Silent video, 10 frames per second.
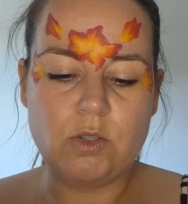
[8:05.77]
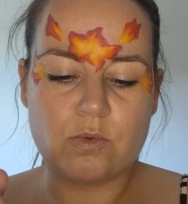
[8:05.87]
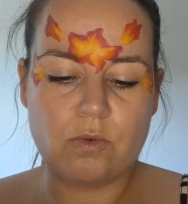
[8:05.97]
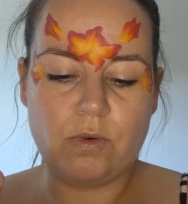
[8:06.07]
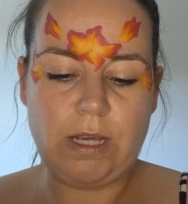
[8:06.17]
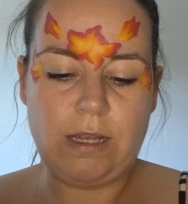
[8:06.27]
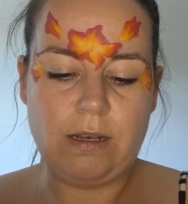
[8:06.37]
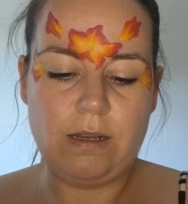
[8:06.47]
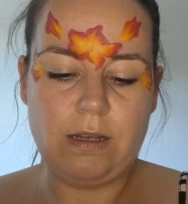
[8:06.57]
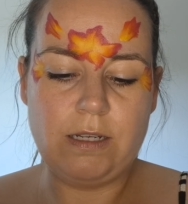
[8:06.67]
draw
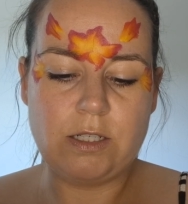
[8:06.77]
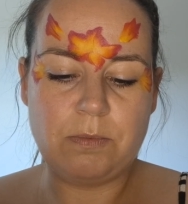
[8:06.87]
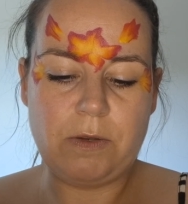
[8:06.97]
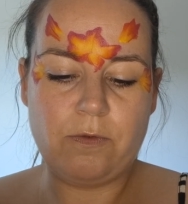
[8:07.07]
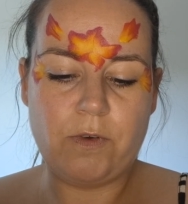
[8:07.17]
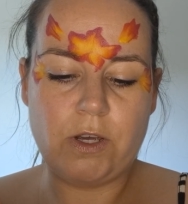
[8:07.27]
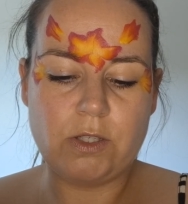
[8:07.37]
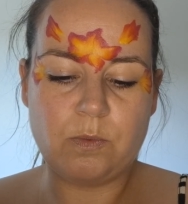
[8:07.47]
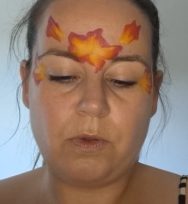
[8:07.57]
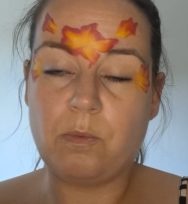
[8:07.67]
in a little bit
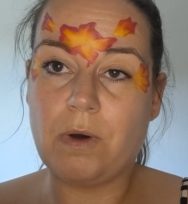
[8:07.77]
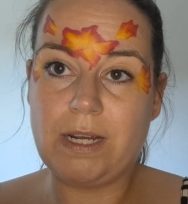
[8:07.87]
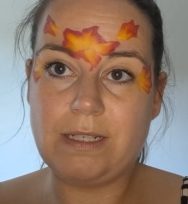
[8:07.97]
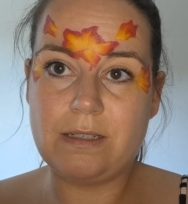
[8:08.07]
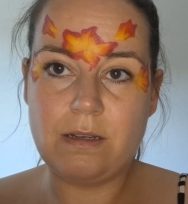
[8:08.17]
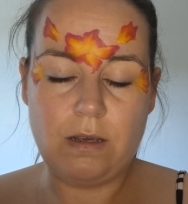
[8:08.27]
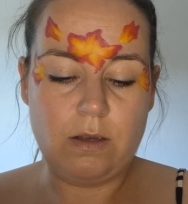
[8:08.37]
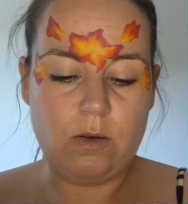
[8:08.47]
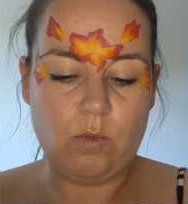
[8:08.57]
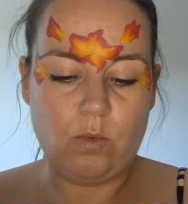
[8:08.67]
first with white
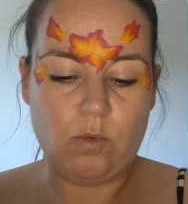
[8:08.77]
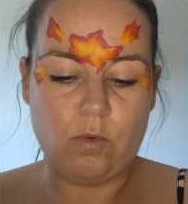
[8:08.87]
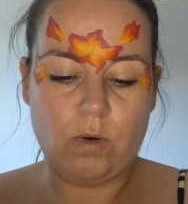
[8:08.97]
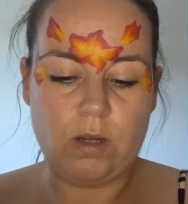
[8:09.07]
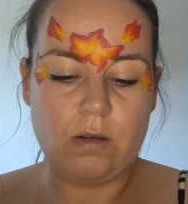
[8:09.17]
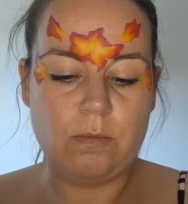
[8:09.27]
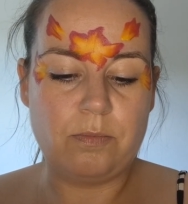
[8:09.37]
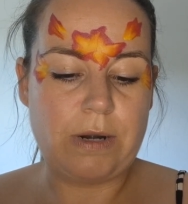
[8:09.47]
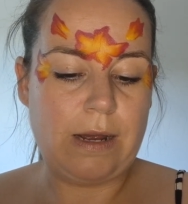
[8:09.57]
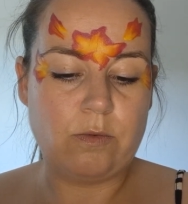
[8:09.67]
or
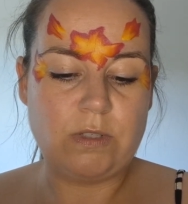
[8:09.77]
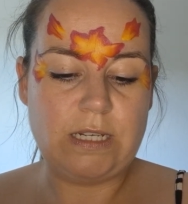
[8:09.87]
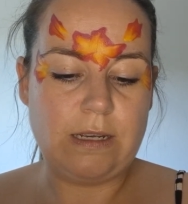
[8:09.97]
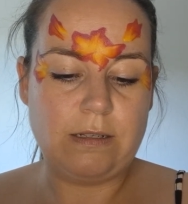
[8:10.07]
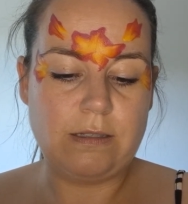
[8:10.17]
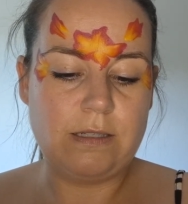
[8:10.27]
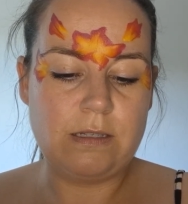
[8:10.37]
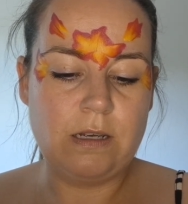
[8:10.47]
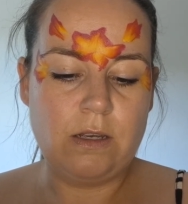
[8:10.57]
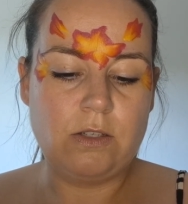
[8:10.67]
brown
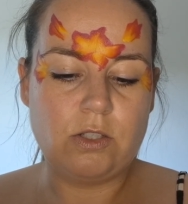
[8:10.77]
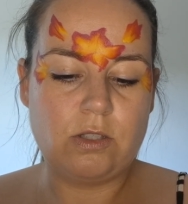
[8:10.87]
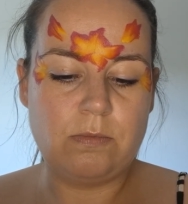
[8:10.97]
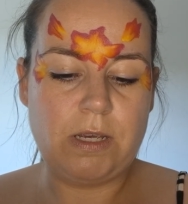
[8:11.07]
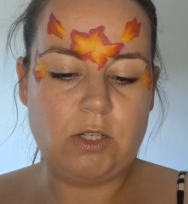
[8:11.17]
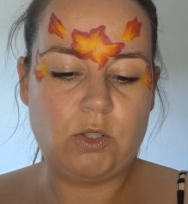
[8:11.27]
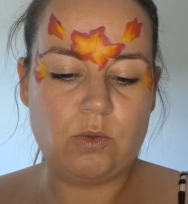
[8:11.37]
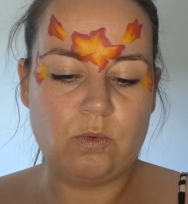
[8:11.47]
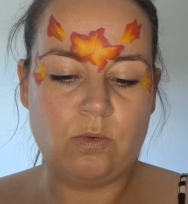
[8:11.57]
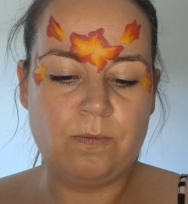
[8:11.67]
tints, just to make
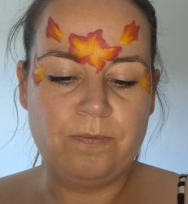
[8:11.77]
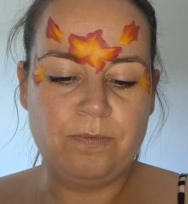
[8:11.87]
sure